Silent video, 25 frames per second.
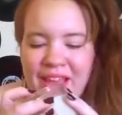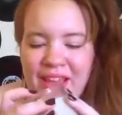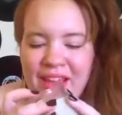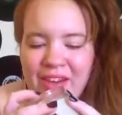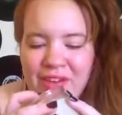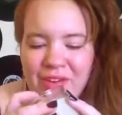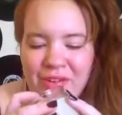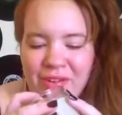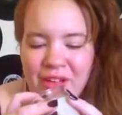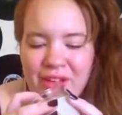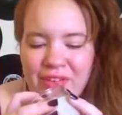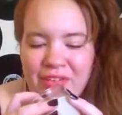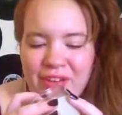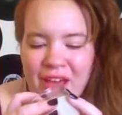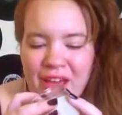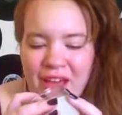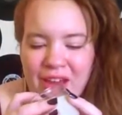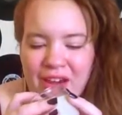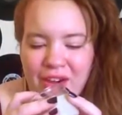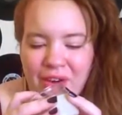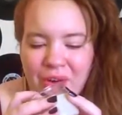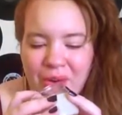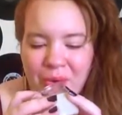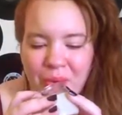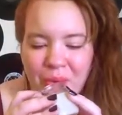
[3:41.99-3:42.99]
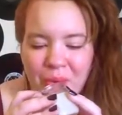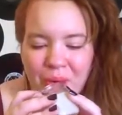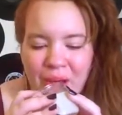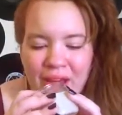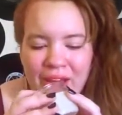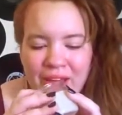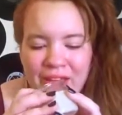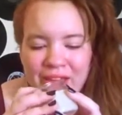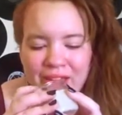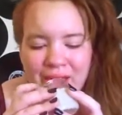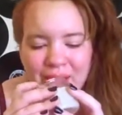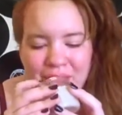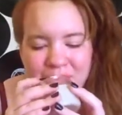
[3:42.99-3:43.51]
candle I've had in a
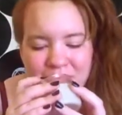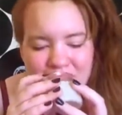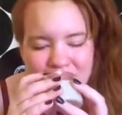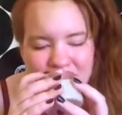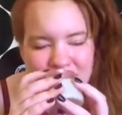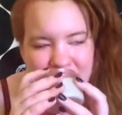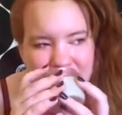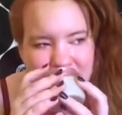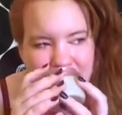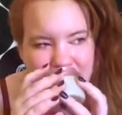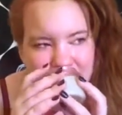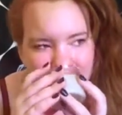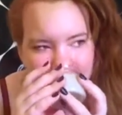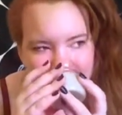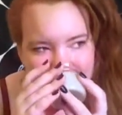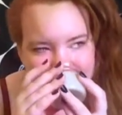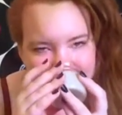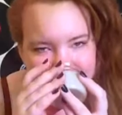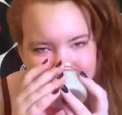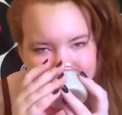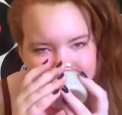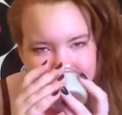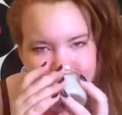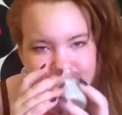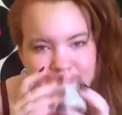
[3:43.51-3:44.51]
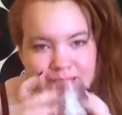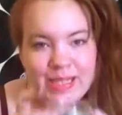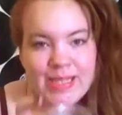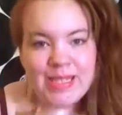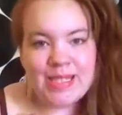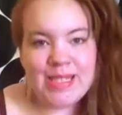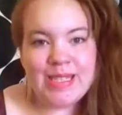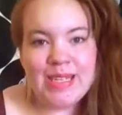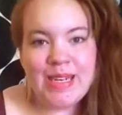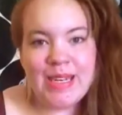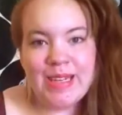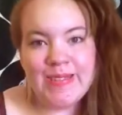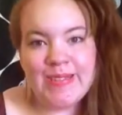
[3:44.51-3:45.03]
while. And I'm just sitting here like,
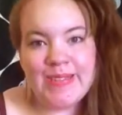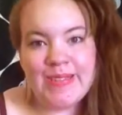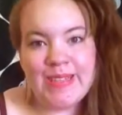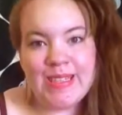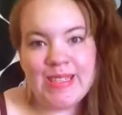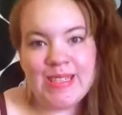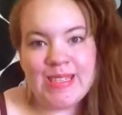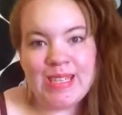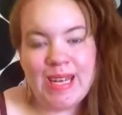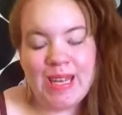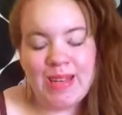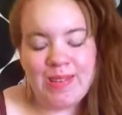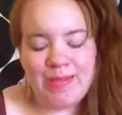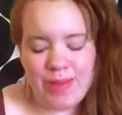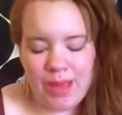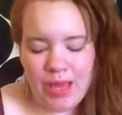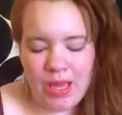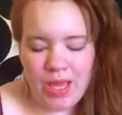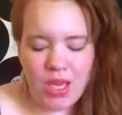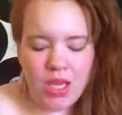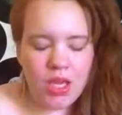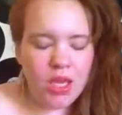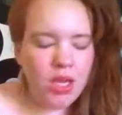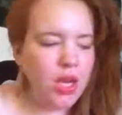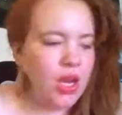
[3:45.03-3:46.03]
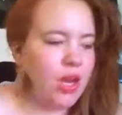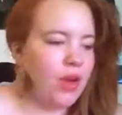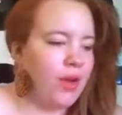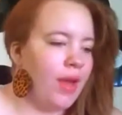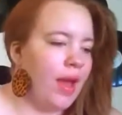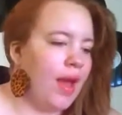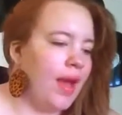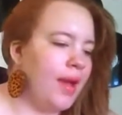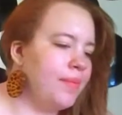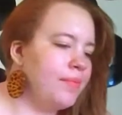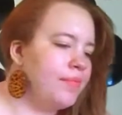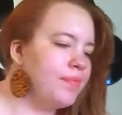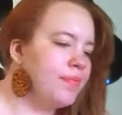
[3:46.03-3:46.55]
sniffy, sniffy.
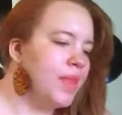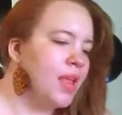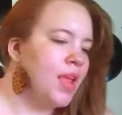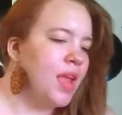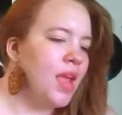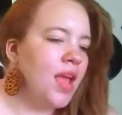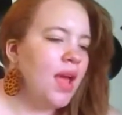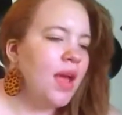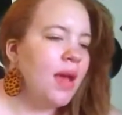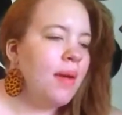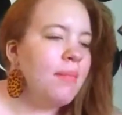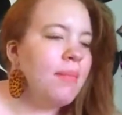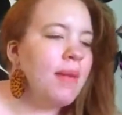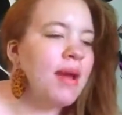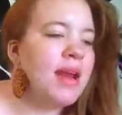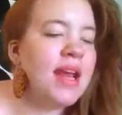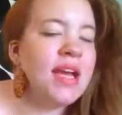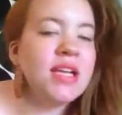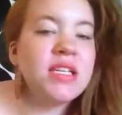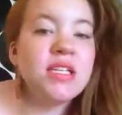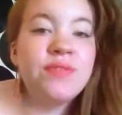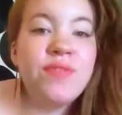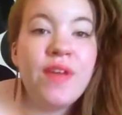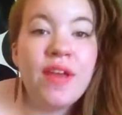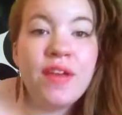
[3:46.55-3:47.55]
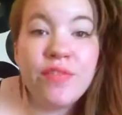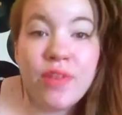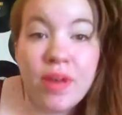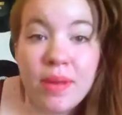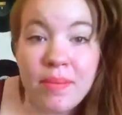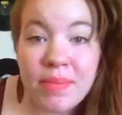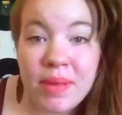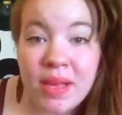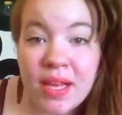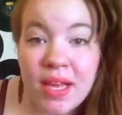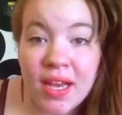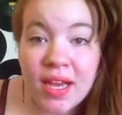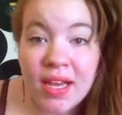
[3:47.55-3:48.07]
Okay. My next
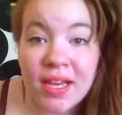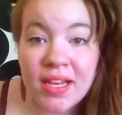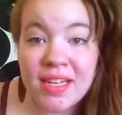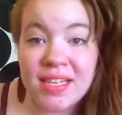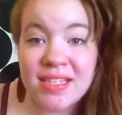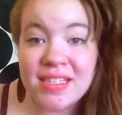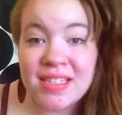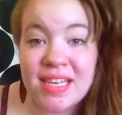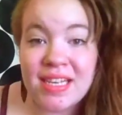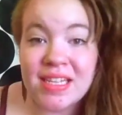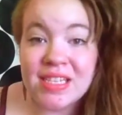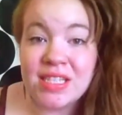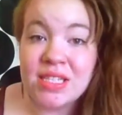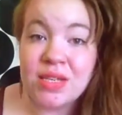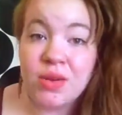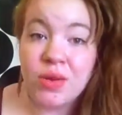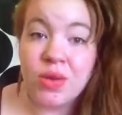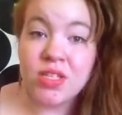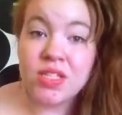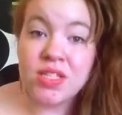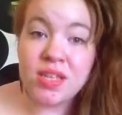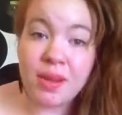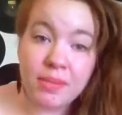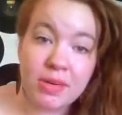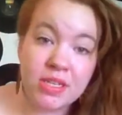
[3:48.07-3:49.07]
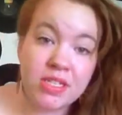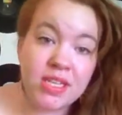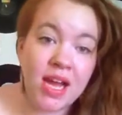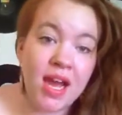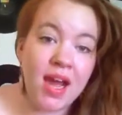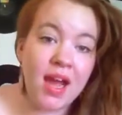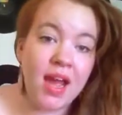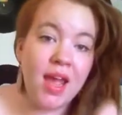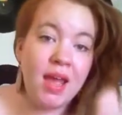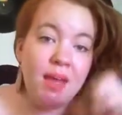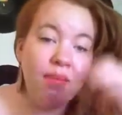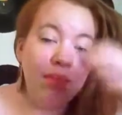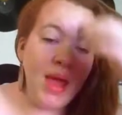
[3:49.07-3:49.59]
favorite because it's
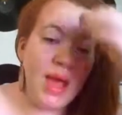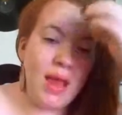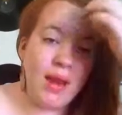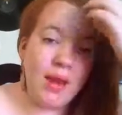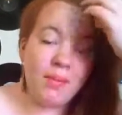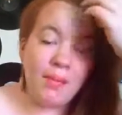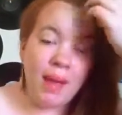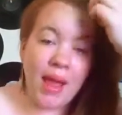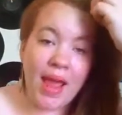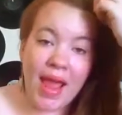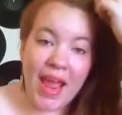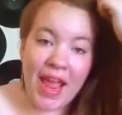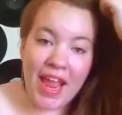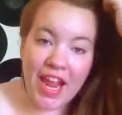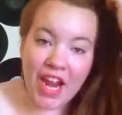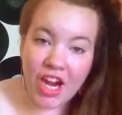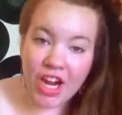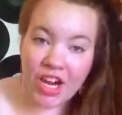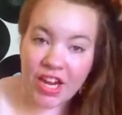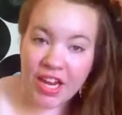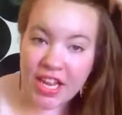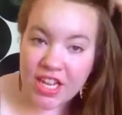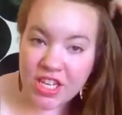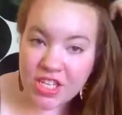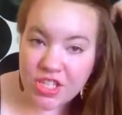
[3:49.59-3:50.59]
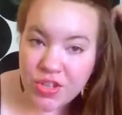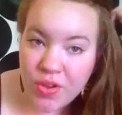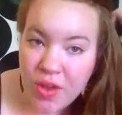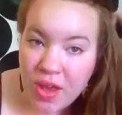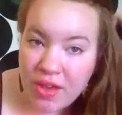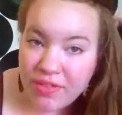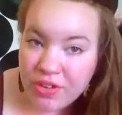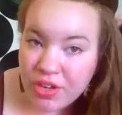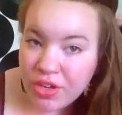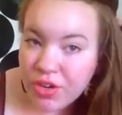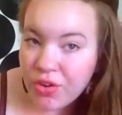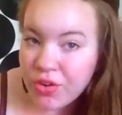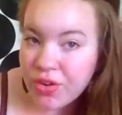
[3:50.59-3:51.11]
summertime and my hair, in case you
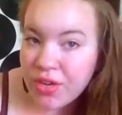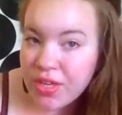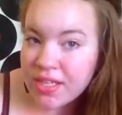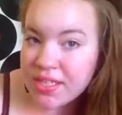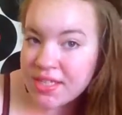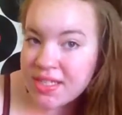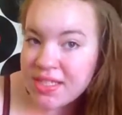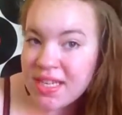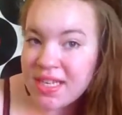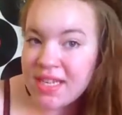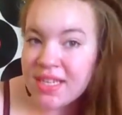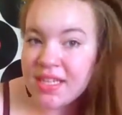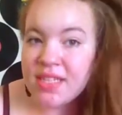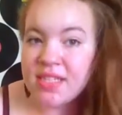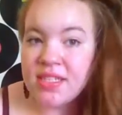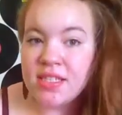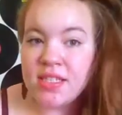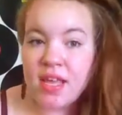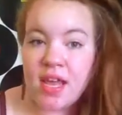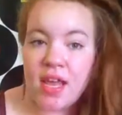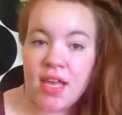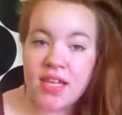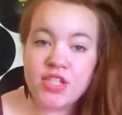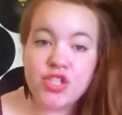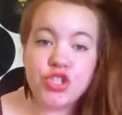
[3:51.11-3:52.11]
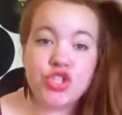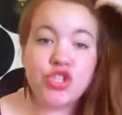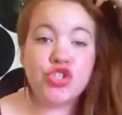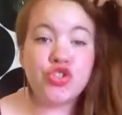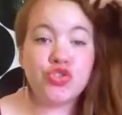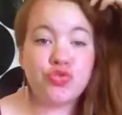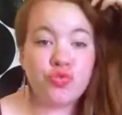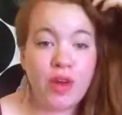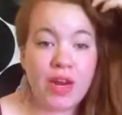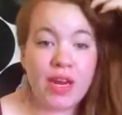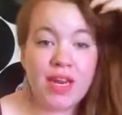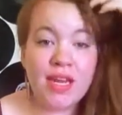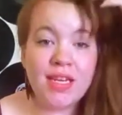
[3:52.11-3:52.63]
haven't noticed, is it's
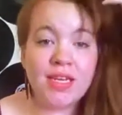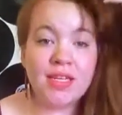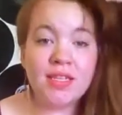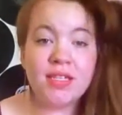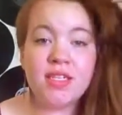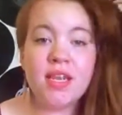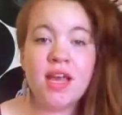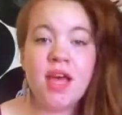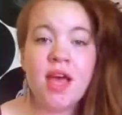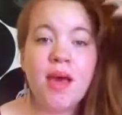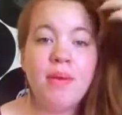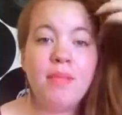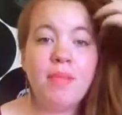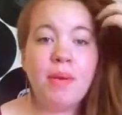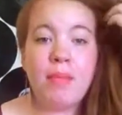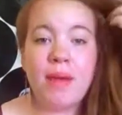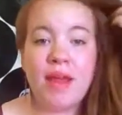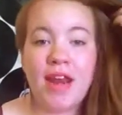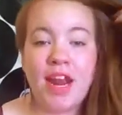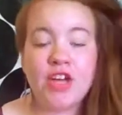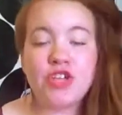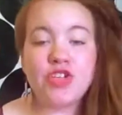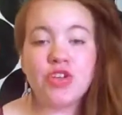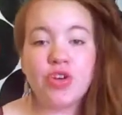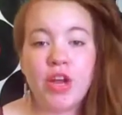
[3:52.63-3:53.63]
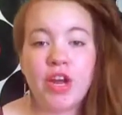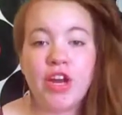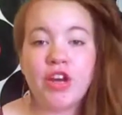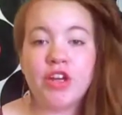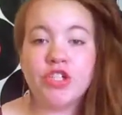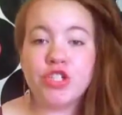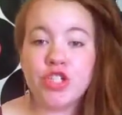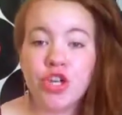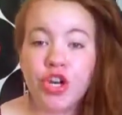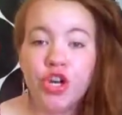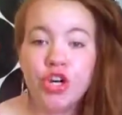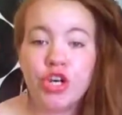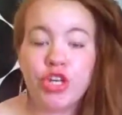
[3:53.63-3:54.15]
straightened, but my natural hair
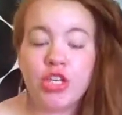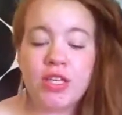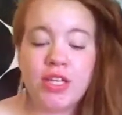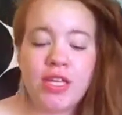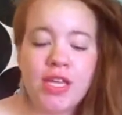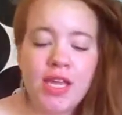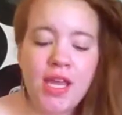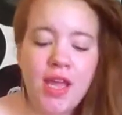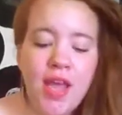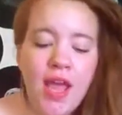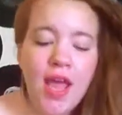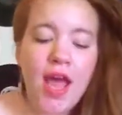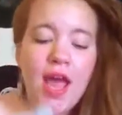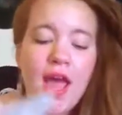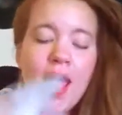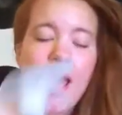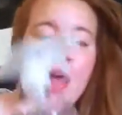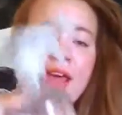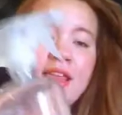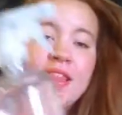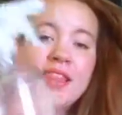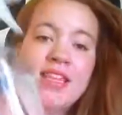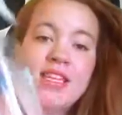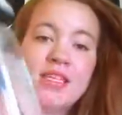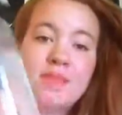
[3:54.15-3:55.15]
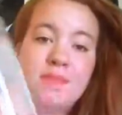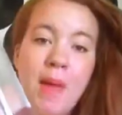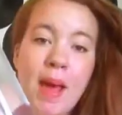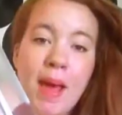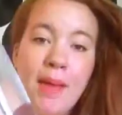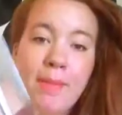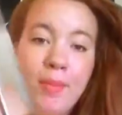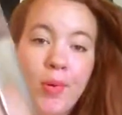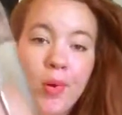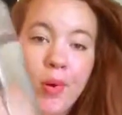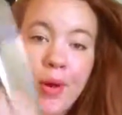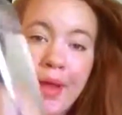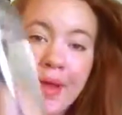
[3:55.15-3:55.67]
is curly. This
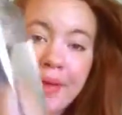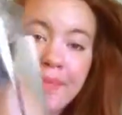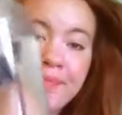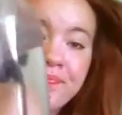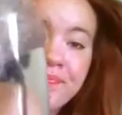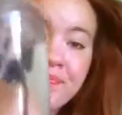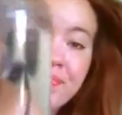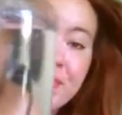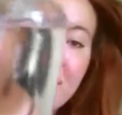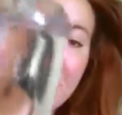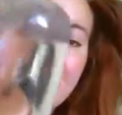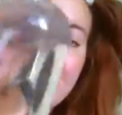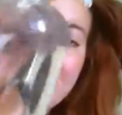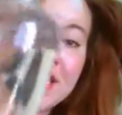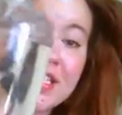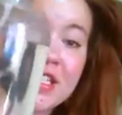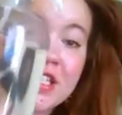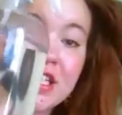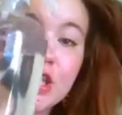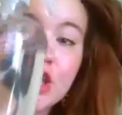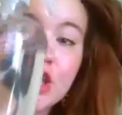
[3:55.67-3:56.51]
bad boy. It is